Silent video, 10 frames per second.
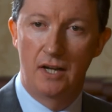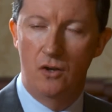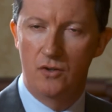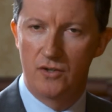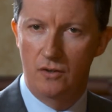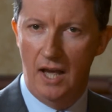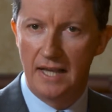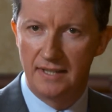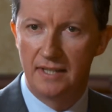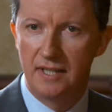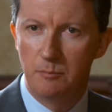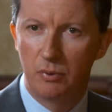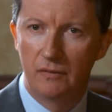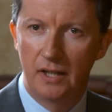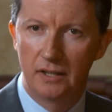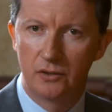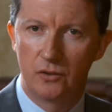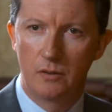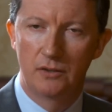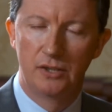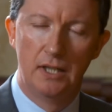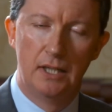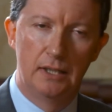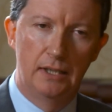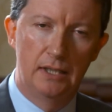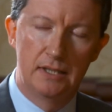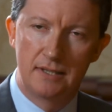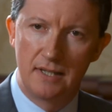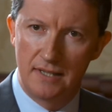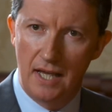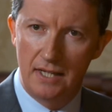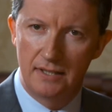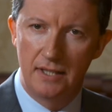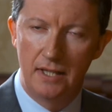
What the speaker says: and also ICT pervading throughout society